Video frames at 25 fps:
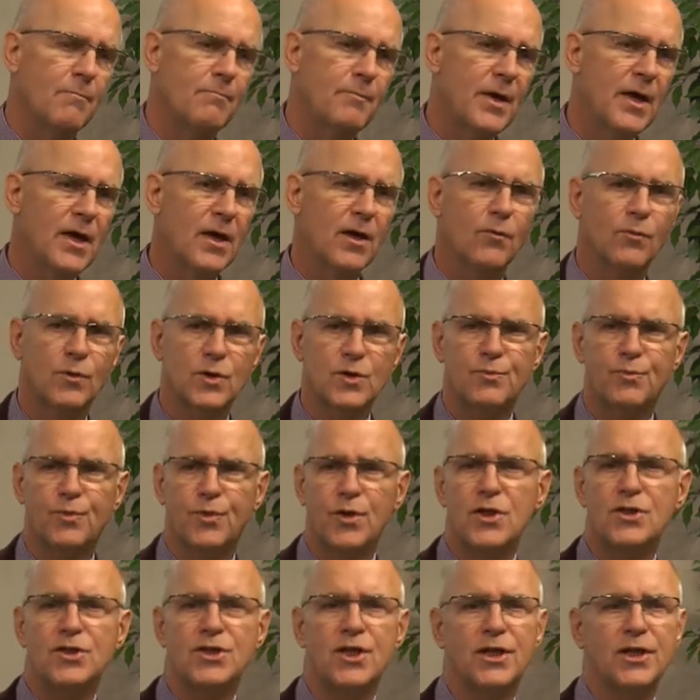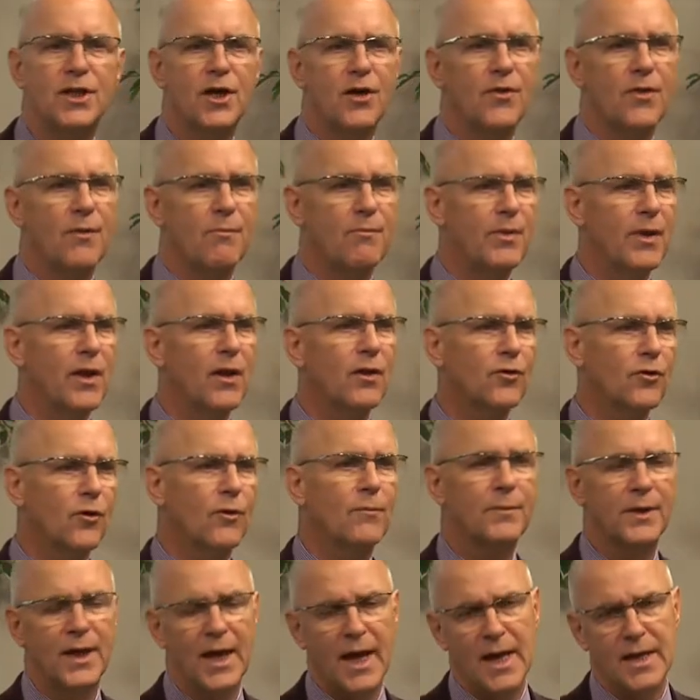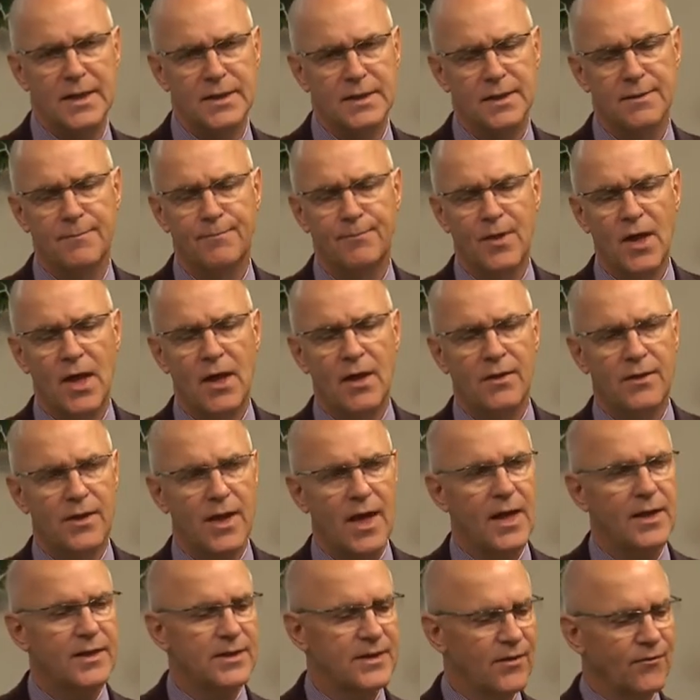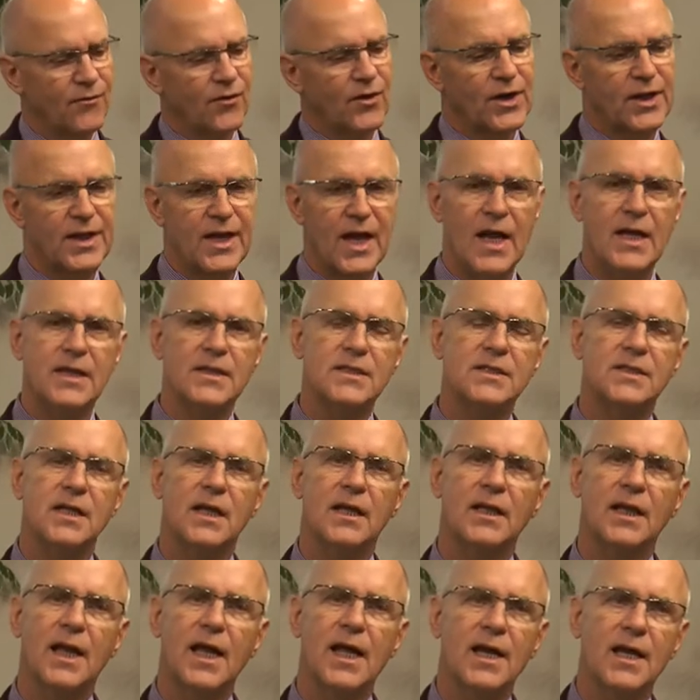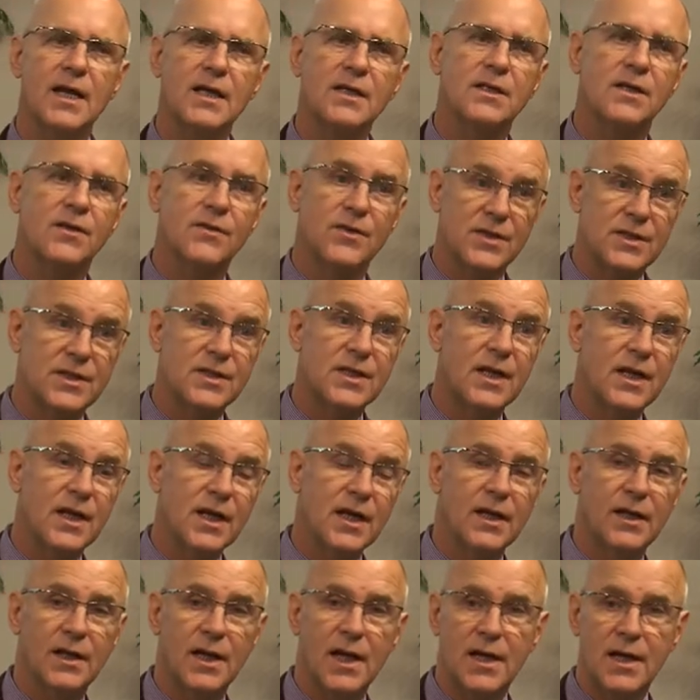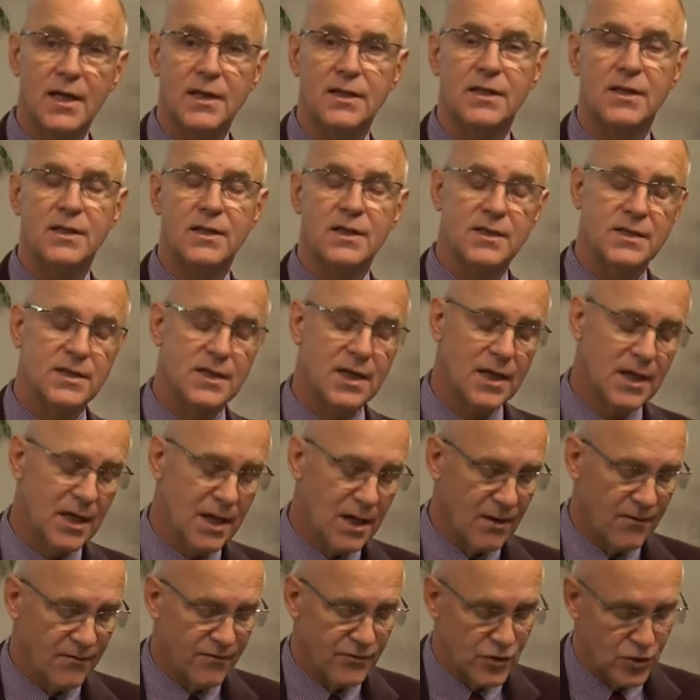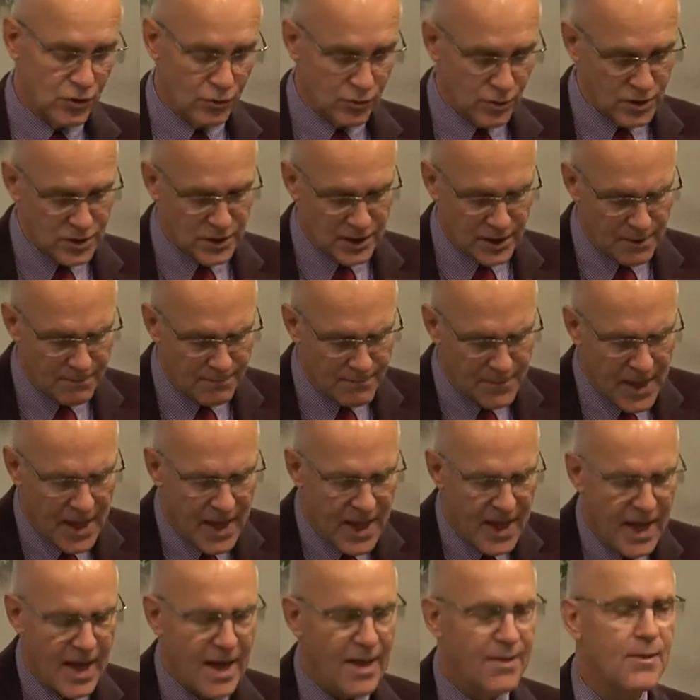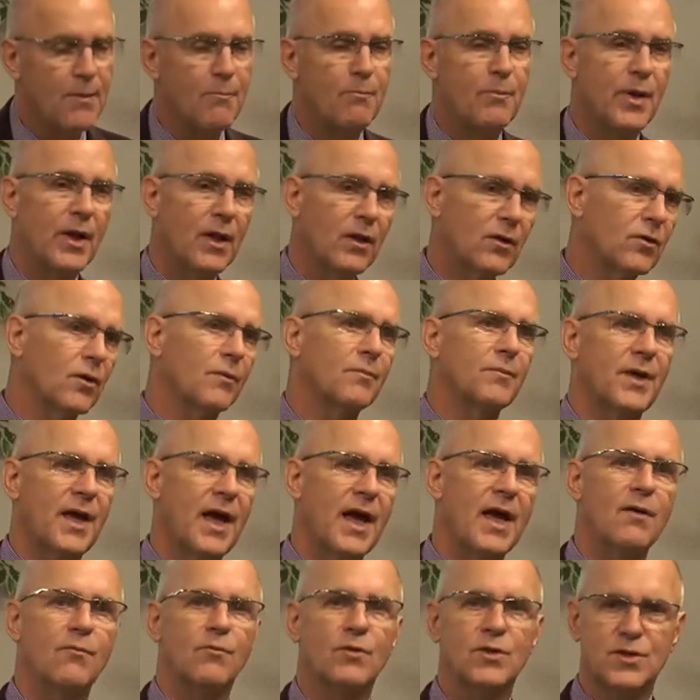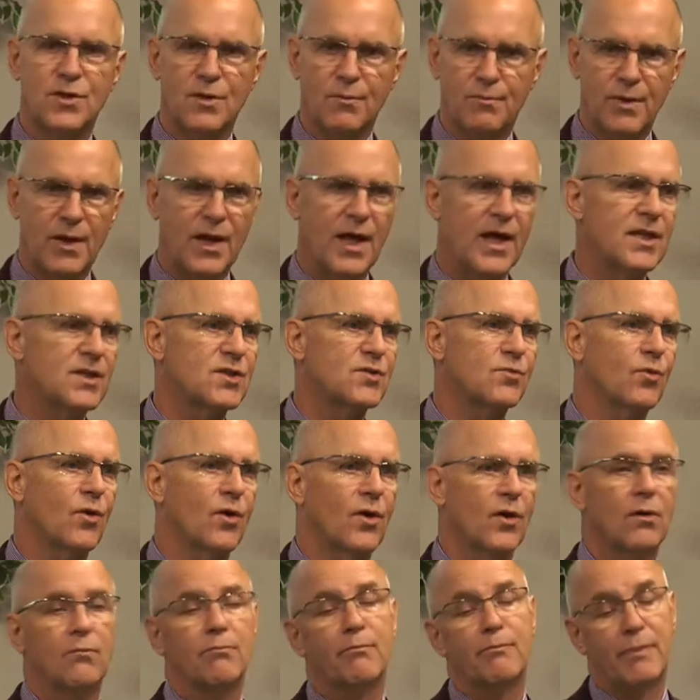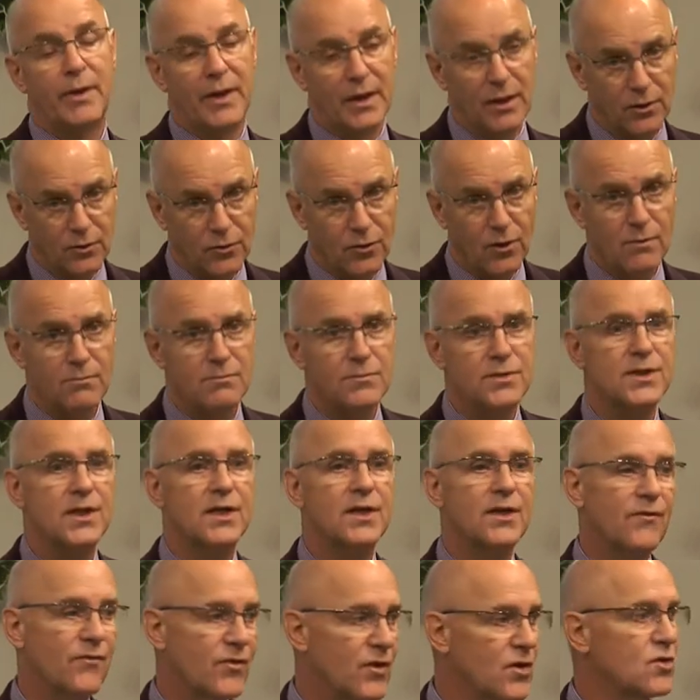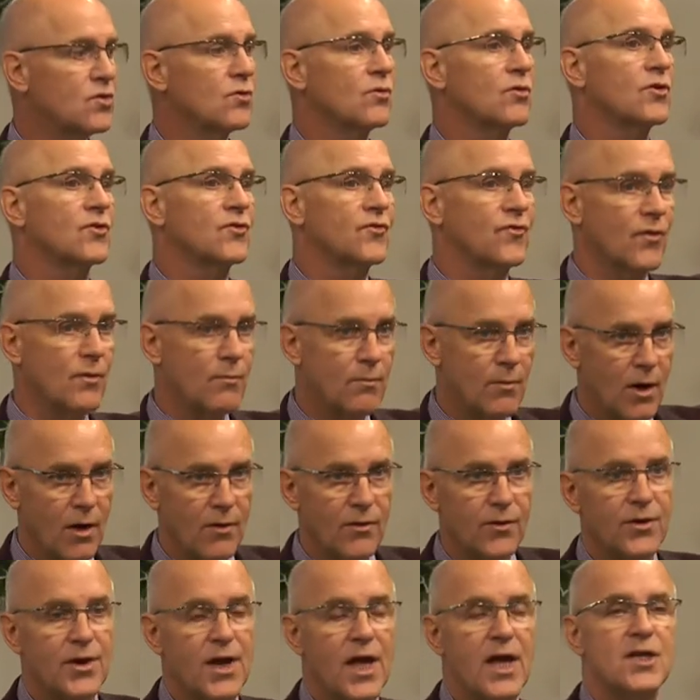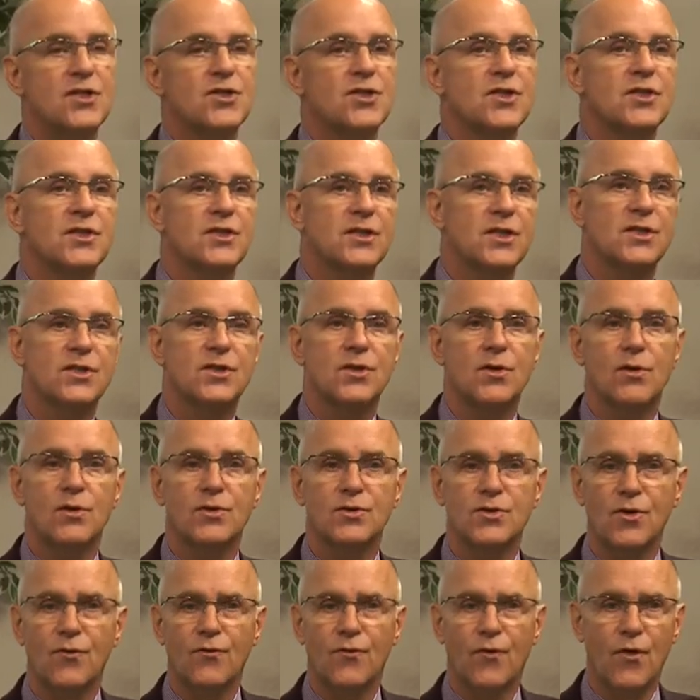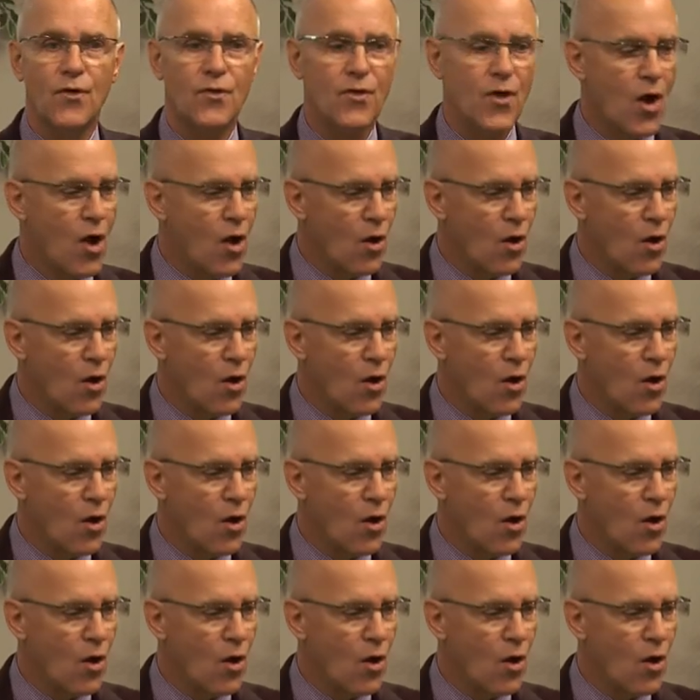Peter was preaching near the Pilgrim Gate. They had different gates that led into the city of Jerusalem. And the Pilgrim Gate was the place where pilgrims, individuals from other nations and so on and so forth,